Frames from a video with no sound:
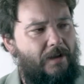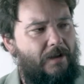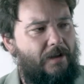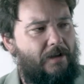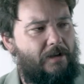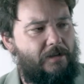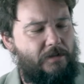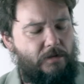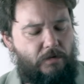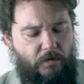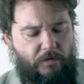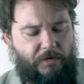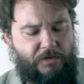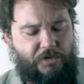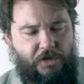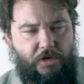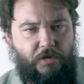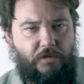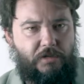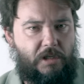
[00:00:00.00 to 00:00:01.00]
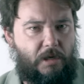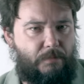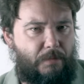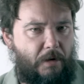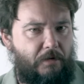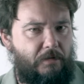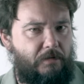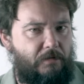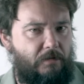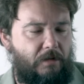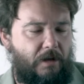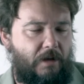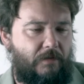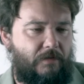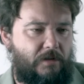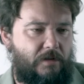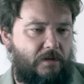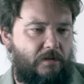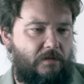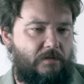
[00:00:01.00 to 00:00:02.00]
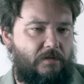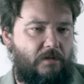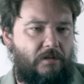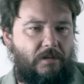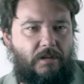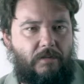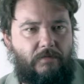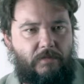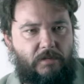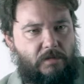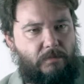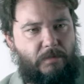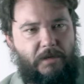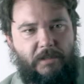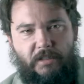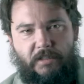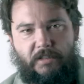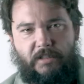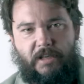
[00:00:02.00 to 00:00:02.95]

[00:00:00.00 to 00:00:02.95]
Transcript: Because you guys choose the opponent you give it to, so you can give it to somebody that's